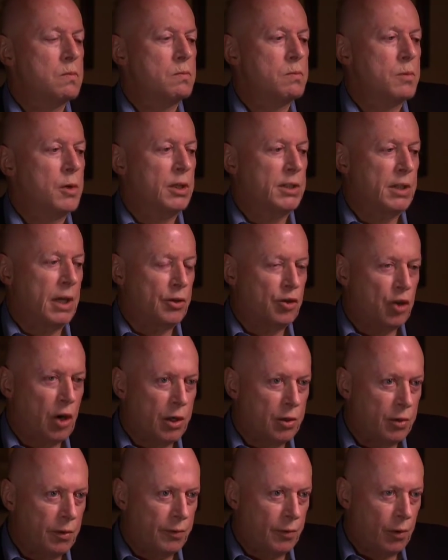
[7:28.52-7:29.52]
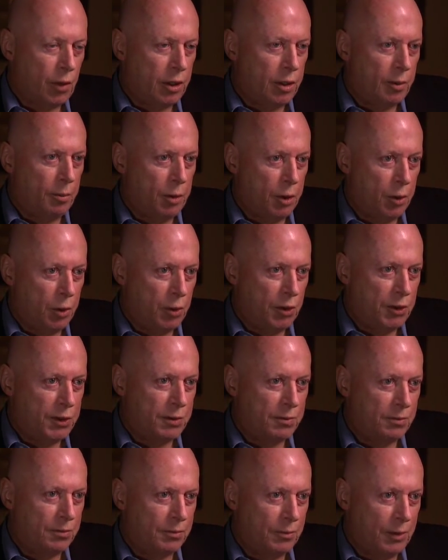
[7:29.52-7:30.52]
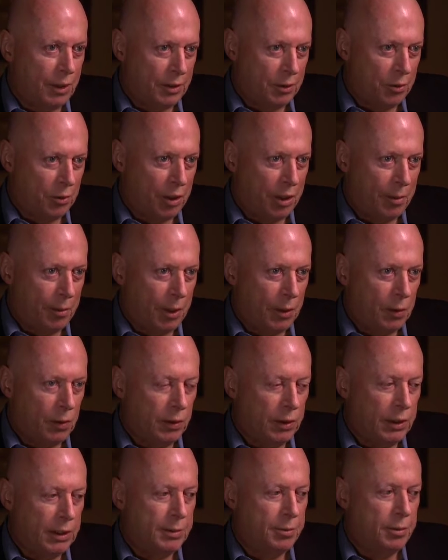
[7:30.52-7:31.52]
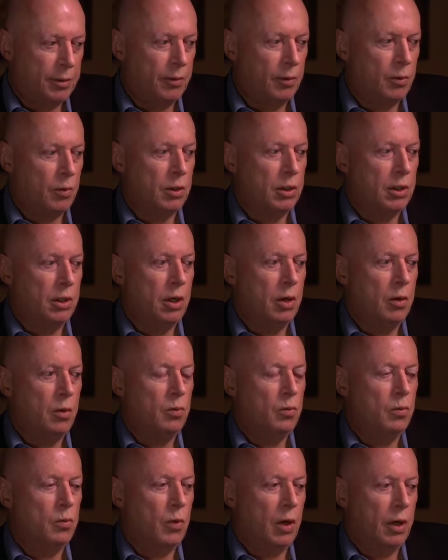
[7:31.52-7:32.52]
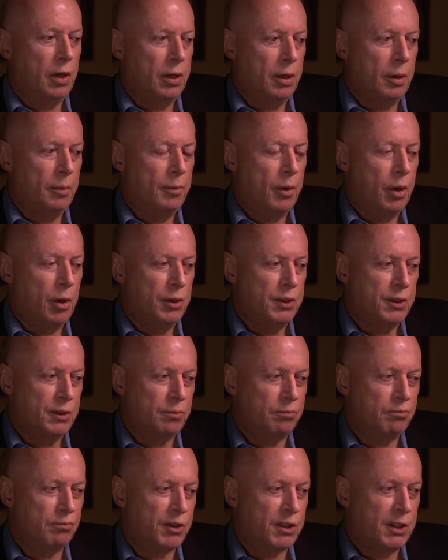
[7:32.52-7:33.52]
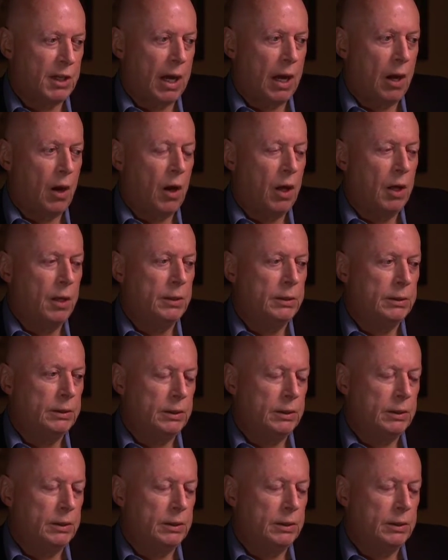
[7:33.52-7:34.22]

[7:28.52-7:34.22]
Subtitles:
because I try to avoid the blues when talking about all this, but if you want to know one of the most sour